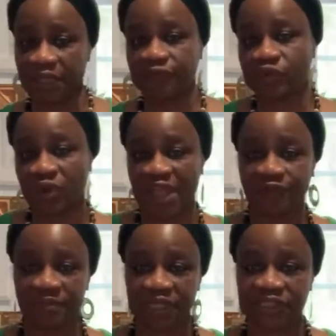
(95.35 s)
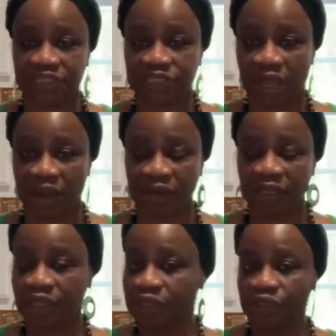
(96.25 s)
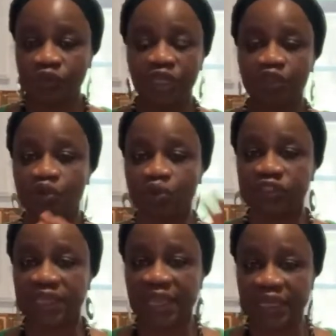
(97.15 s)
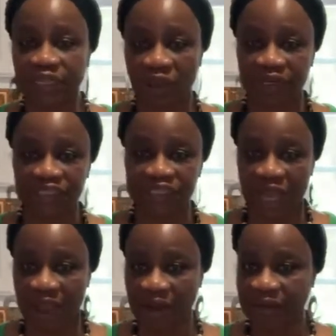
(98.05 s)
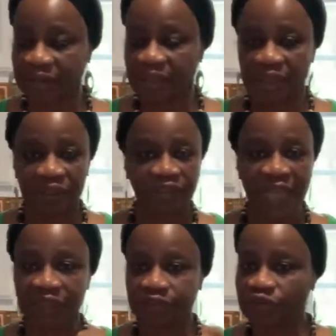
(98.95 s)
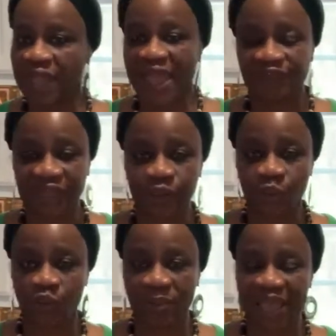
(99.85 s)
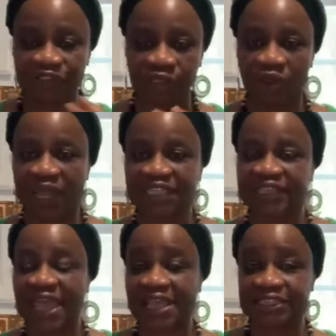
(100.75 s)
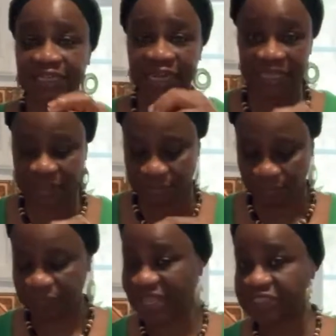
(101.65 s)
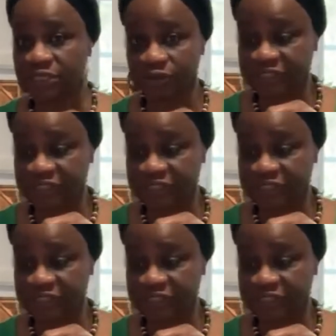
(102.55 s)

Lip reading: If you don't have a mason jar, you can use any other jar that you have at home as long as it has a lid that seals